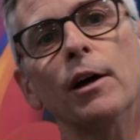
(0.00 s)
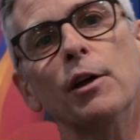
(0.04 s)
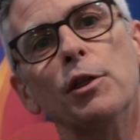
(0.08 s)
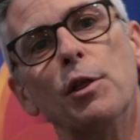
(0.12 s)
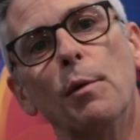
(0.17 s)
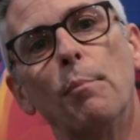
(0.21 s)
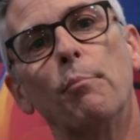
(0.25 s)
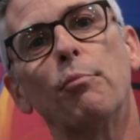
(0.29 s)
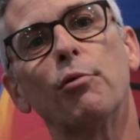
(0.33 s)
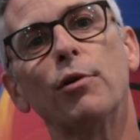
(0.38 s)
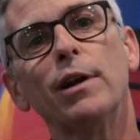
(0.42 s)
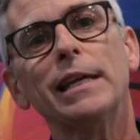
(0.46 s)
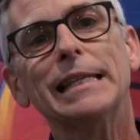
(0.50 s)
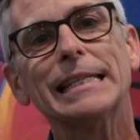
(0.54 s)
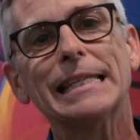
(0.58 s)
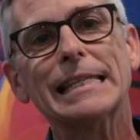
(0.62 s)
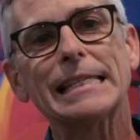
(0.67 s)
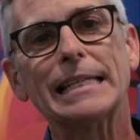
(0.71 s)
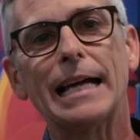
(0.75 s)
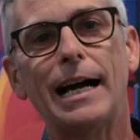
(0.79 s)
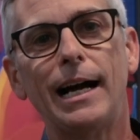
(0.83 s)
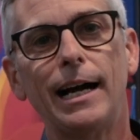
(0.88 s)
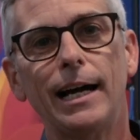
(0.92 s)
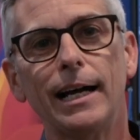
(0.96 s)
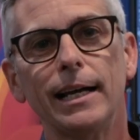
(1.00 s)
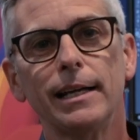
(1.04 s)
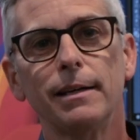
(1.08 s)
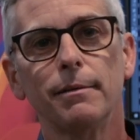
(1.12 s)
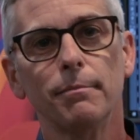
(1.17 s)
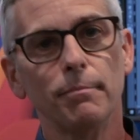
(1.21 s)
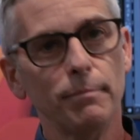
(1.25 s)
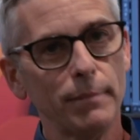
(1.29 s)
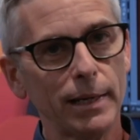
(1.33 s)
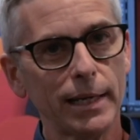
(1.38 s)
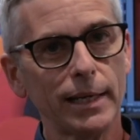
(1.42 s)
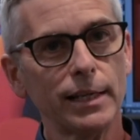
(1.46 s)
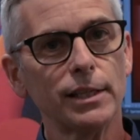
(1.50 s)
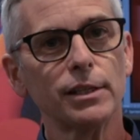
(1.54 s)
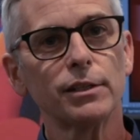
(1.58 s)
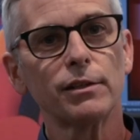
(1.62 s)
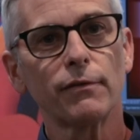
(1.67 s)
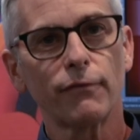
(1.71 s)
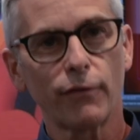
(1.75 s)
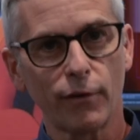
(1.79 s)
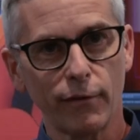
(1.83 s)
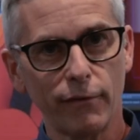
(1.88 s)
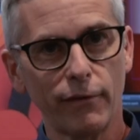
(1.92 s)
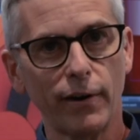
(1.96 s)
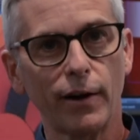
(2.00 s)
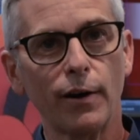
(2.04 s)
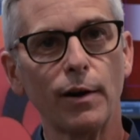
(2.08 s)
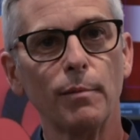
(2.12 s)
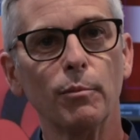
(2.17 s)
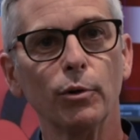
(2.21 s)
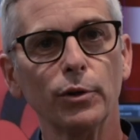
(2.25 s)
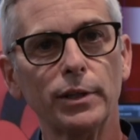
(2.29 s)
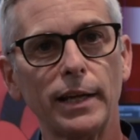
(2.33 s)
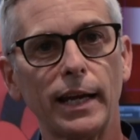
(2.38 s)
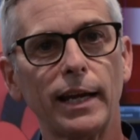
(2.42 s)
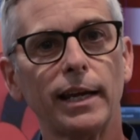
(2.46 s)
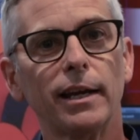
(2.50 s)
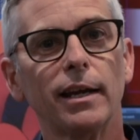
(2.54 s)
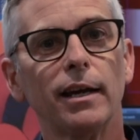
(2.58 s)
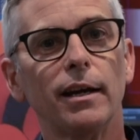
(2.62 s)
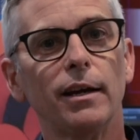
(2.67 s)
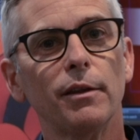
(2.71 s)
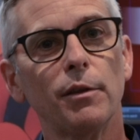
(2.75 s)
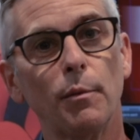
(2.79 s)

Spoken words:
The print side means for variable data,